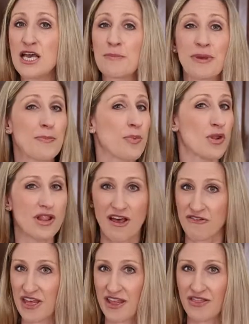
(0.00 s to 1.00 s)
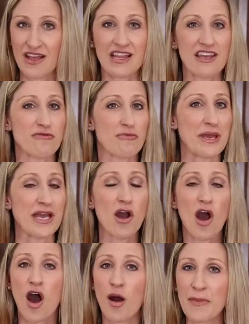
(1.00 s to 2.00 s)
People love it. They leave me
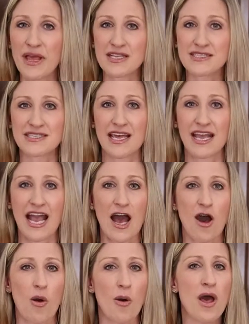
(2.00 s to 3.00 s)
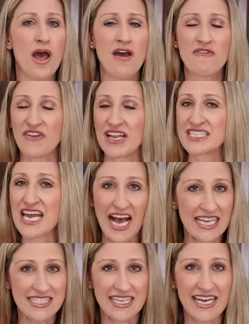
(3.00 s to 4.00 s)
comments saying how
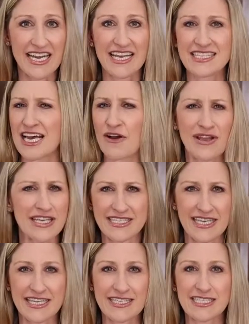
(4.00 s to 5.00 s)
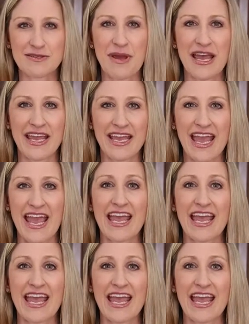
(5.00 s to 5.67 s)
fantastic it is, how easy it is to make,